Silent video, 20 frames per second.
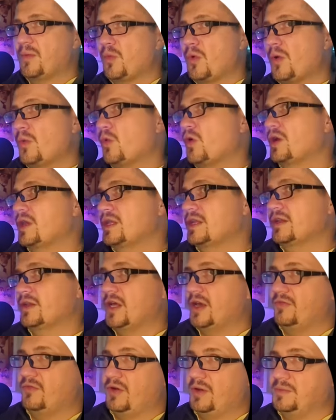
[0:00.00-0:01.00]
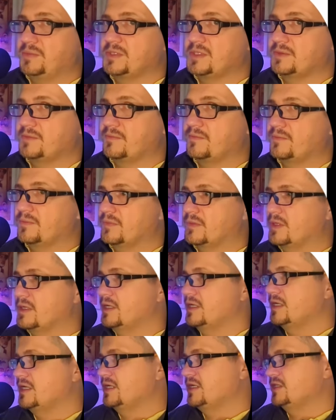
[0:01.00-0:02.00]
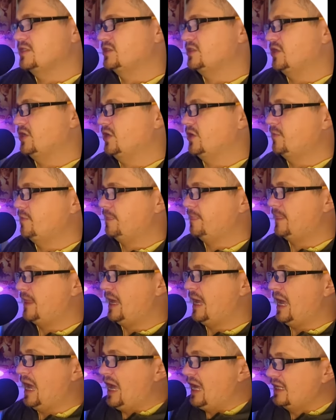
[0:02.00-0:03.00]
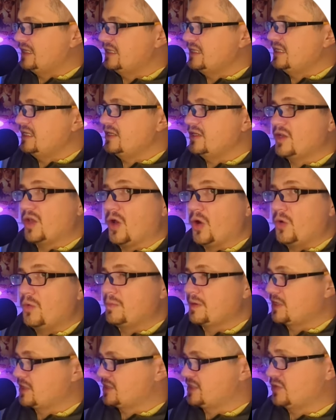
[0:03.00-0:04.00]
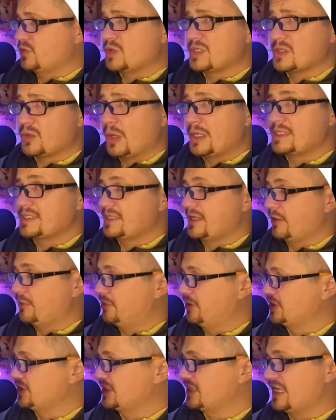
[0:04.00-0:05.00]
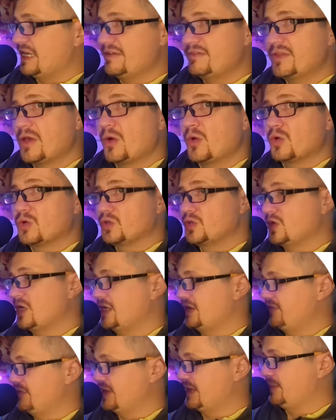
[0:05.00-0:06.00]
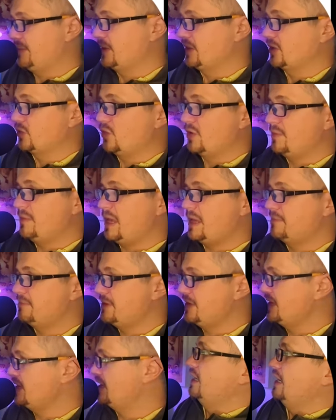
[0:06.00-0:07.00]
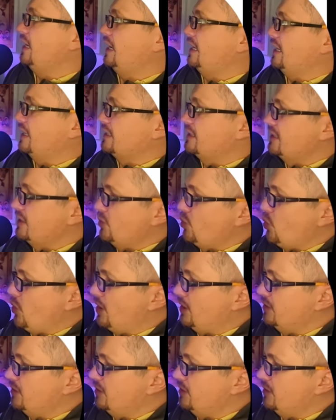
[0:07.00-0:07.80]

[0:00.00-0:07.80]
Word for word: working in iframes so i didn't know because it was quite stale project if they would do anything about it we make pr and i didn't want